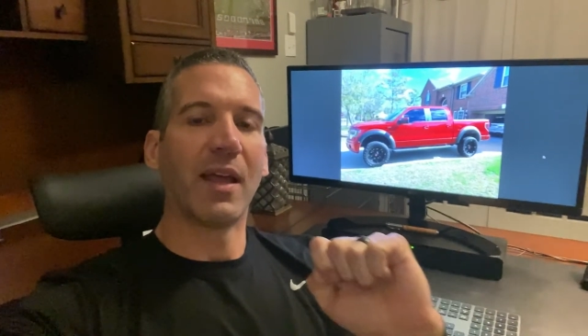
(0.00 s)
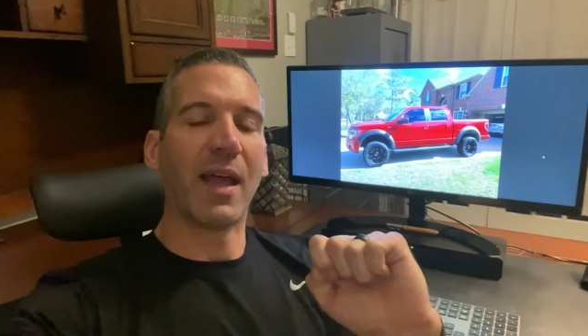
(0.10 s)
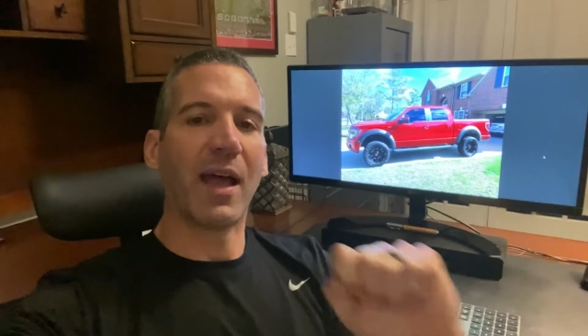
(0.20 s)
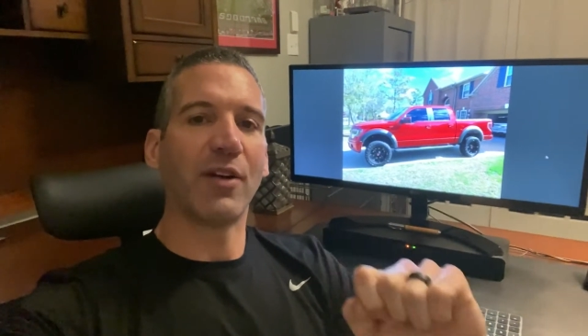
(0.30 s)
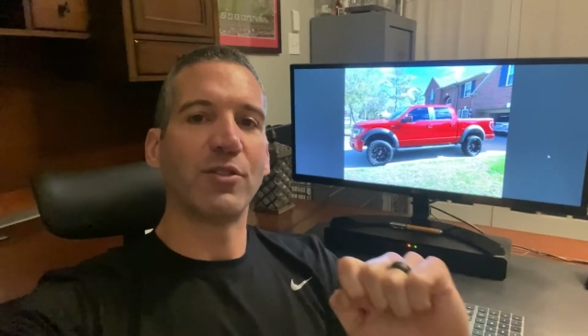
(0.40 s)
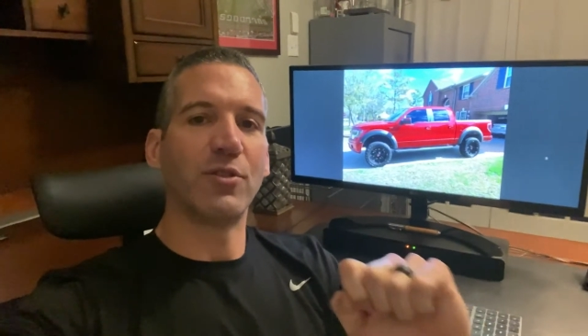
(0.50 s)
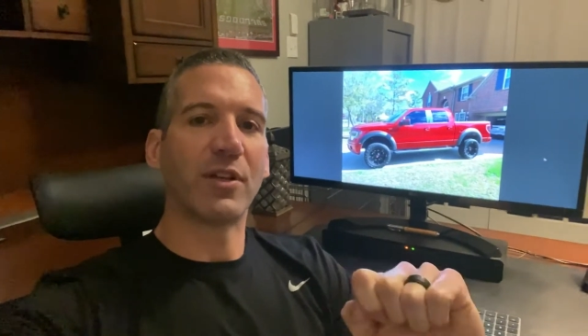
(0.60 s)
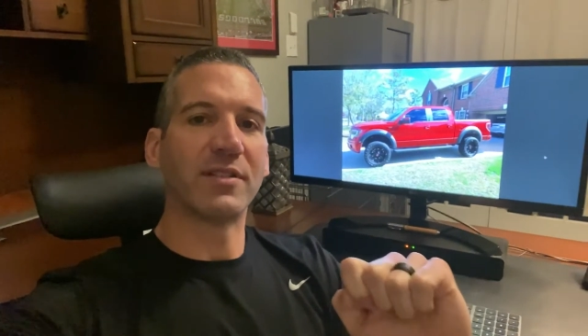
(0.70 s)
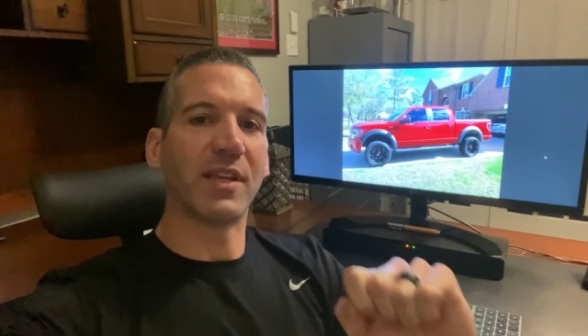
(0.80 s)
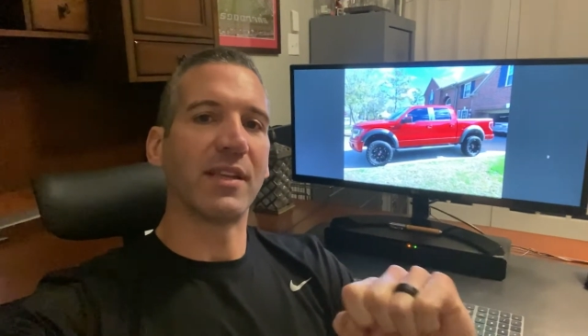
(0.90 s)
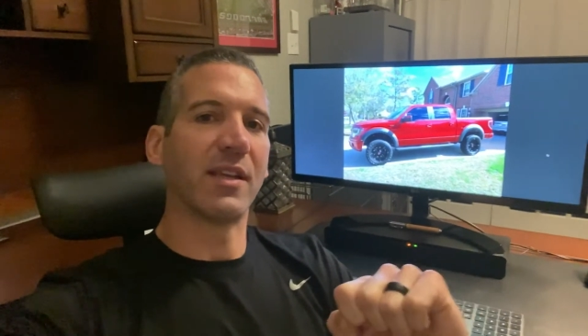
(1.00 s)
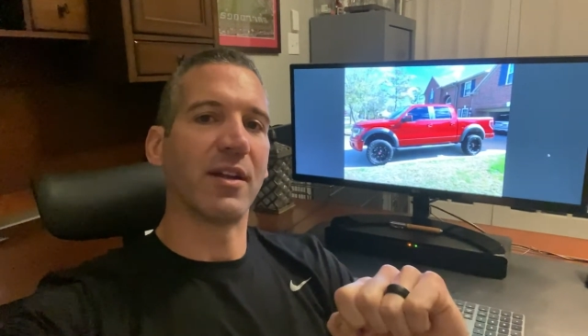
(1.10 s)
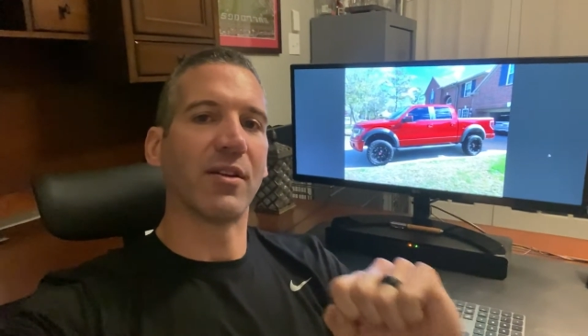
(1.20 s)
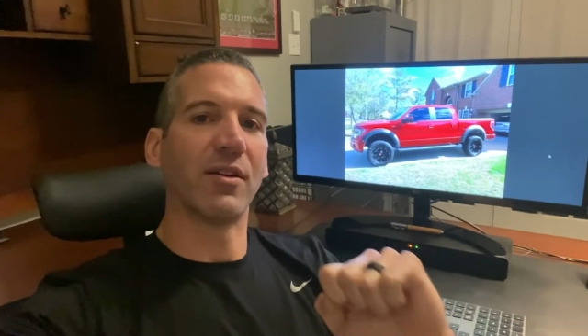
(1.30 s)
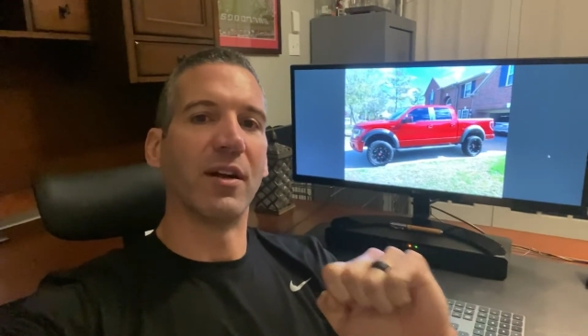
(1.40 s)
how you can take
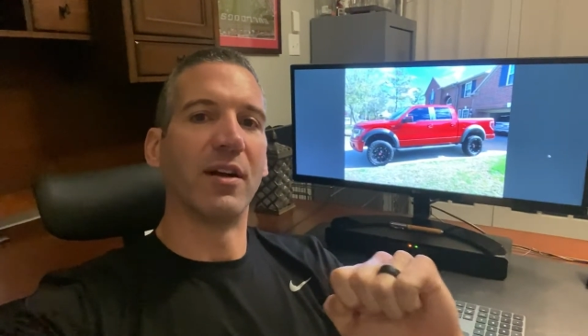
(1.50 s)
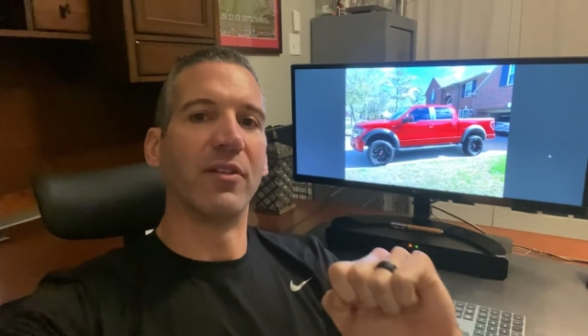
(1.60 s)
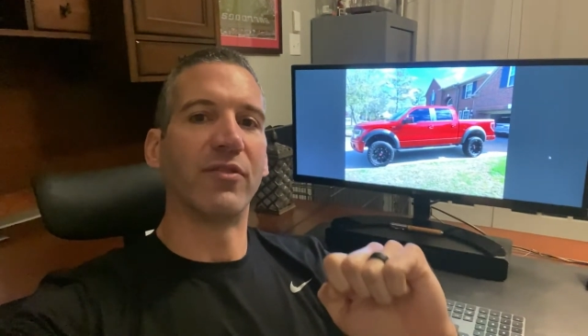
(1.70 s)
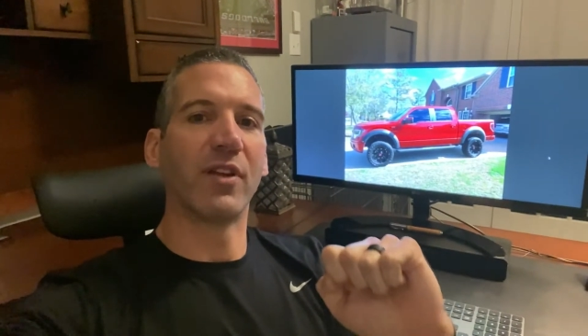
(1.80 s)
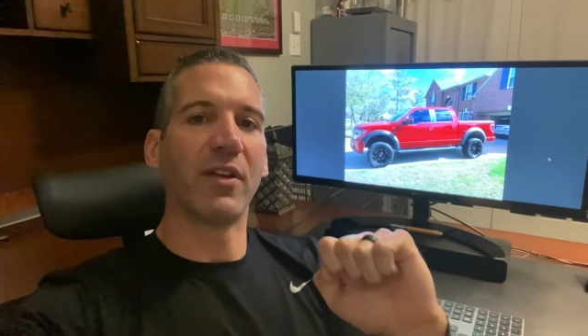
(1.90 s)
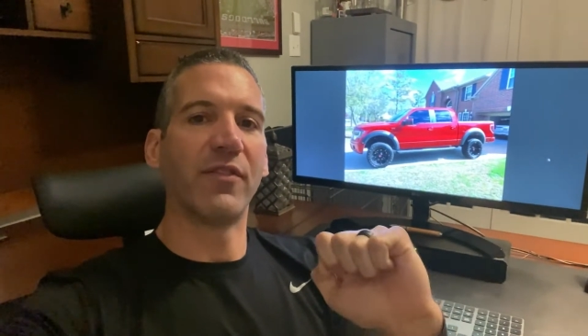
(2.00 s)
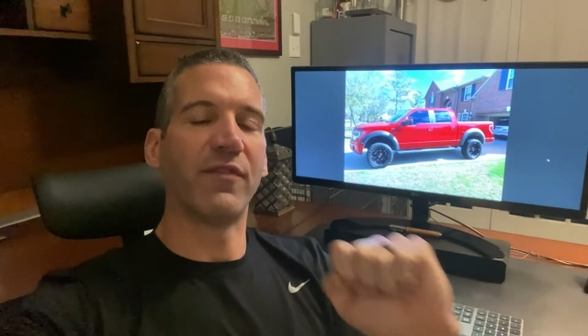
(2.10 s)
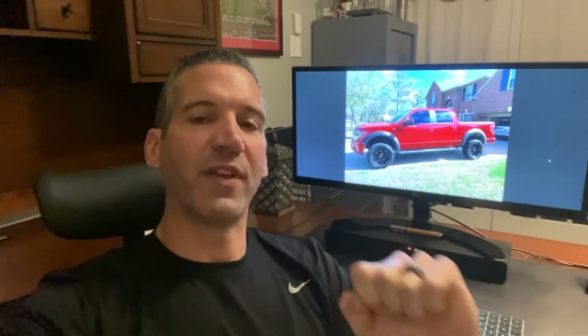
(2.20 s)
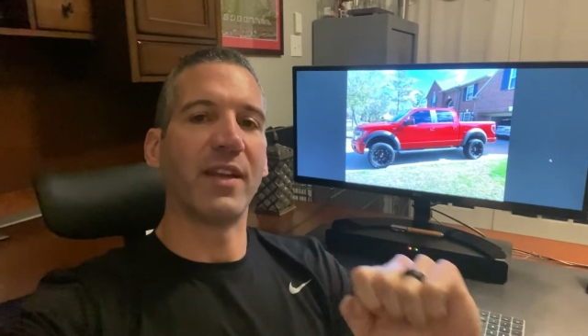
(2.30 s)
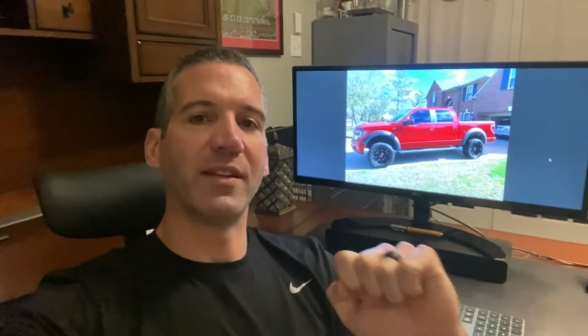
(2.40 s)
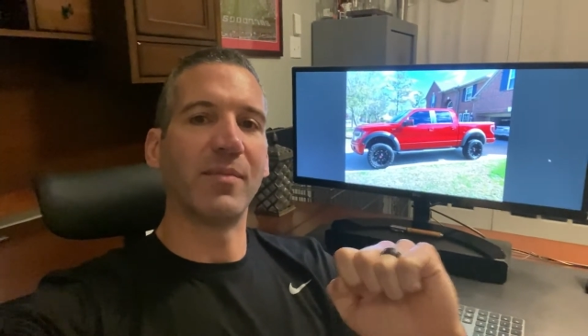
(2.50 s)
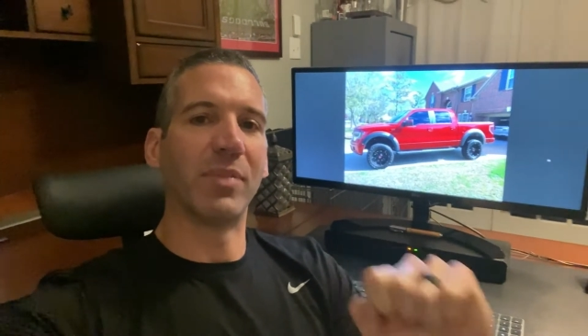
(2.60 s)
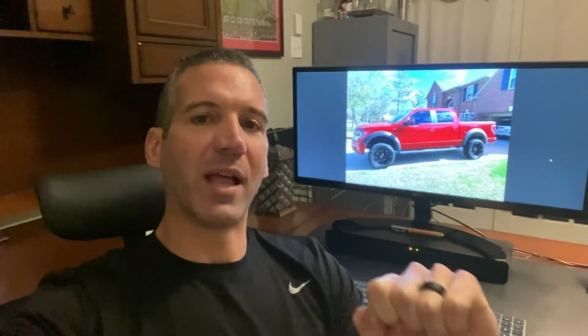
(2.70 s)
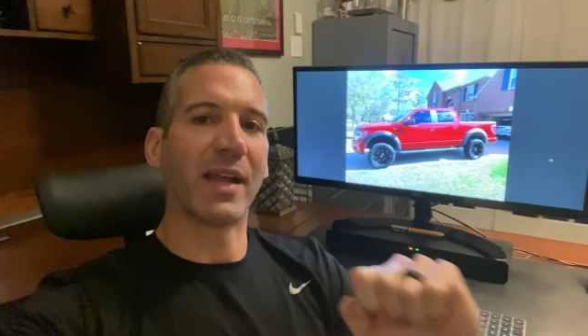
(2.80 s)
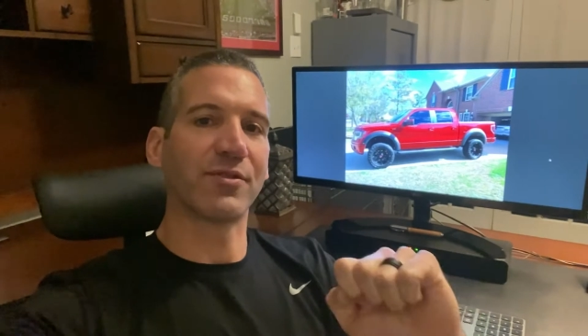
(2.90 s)
care of faded
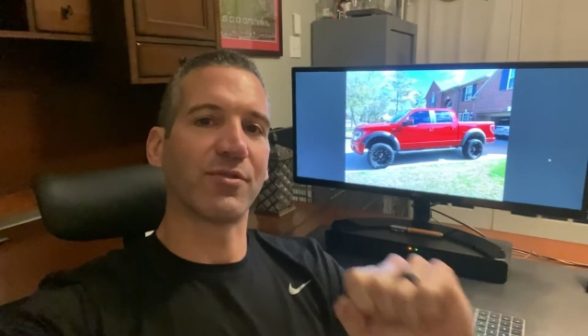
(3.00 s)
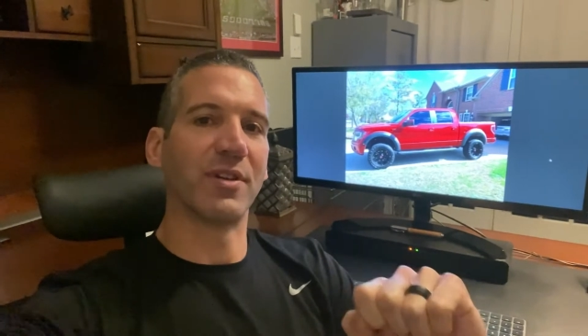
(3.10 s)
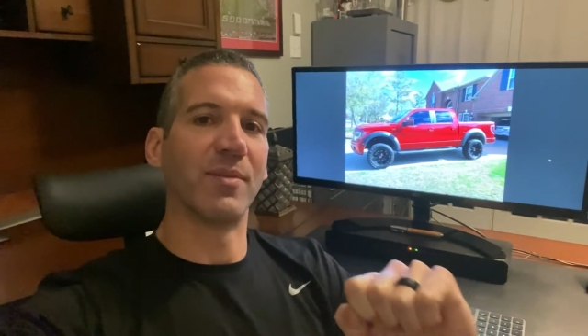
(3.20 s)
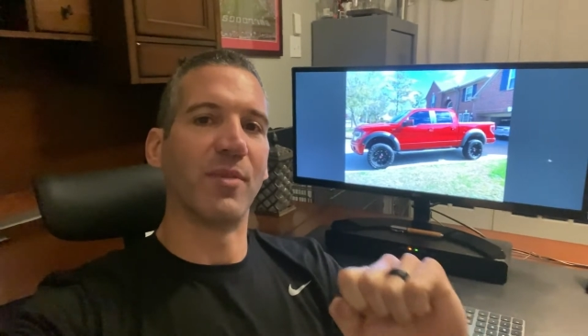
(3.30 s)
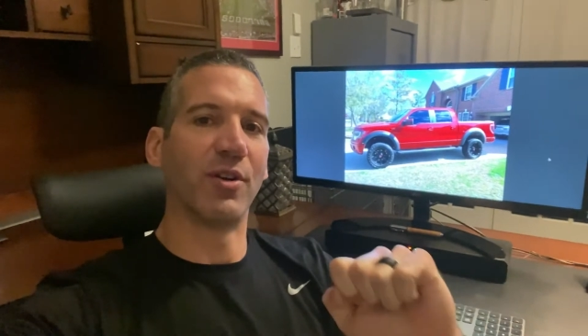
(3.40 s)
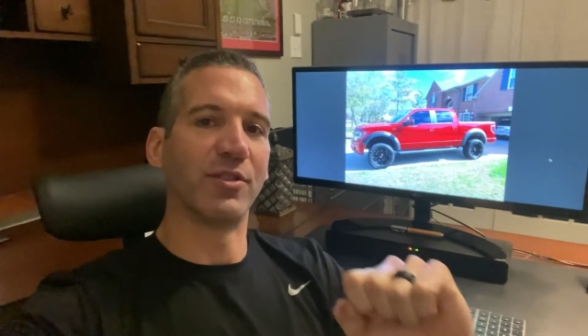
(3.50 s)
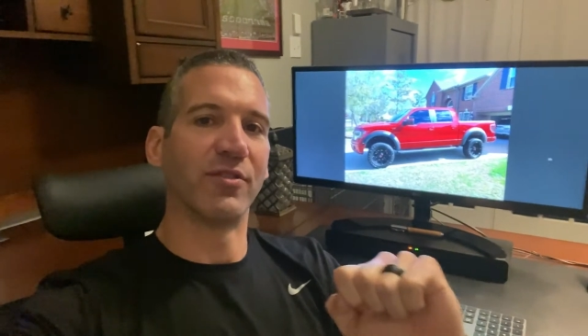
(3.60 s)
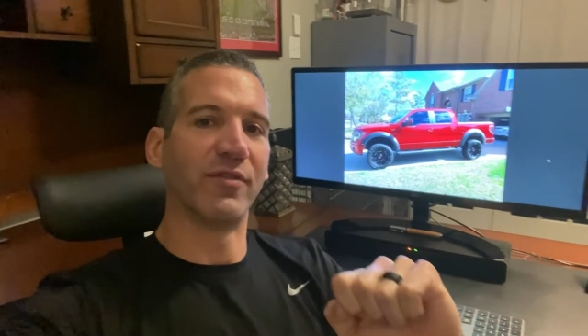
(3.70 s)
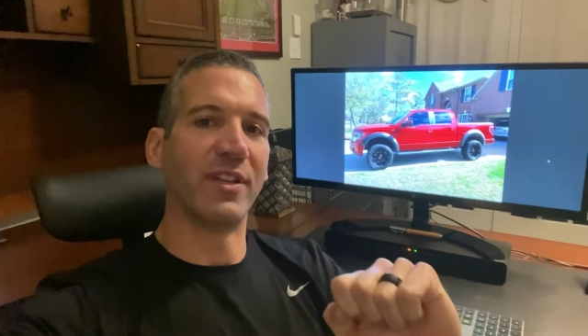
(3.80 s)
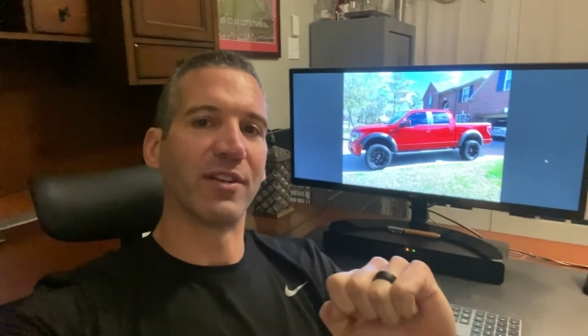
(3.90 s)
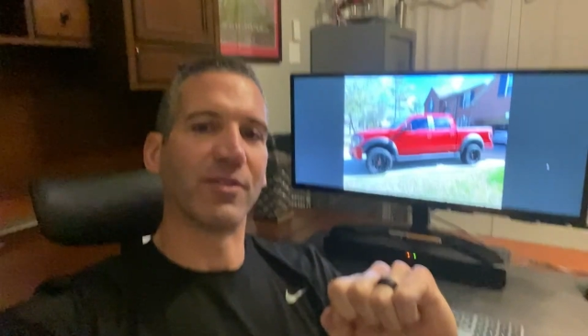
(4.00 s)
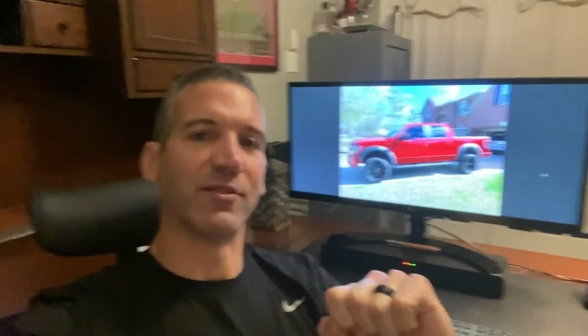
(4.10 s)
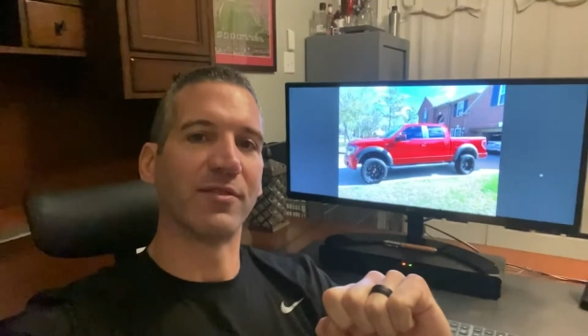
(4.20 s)
black trim on your vehicle.